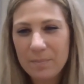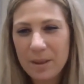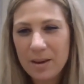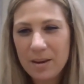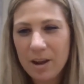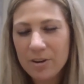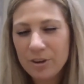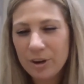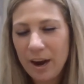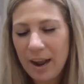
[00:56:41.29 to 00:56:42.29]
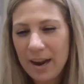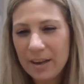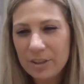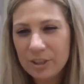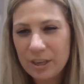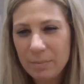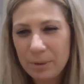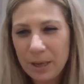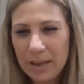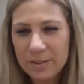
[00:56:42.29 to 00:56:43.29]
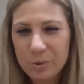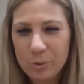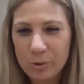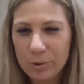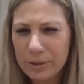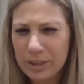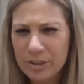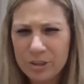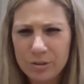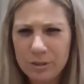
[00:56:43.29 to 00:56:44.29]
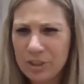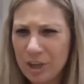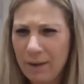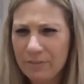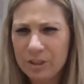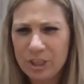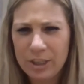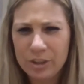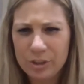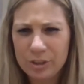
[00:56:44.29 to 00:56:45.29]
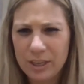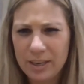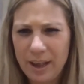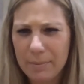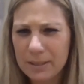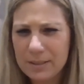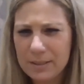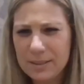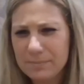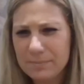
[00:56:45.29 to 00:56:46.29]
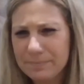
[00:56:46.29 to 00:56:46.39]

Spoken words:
in undergrad as you did in PA school, or did you have to change your study habits?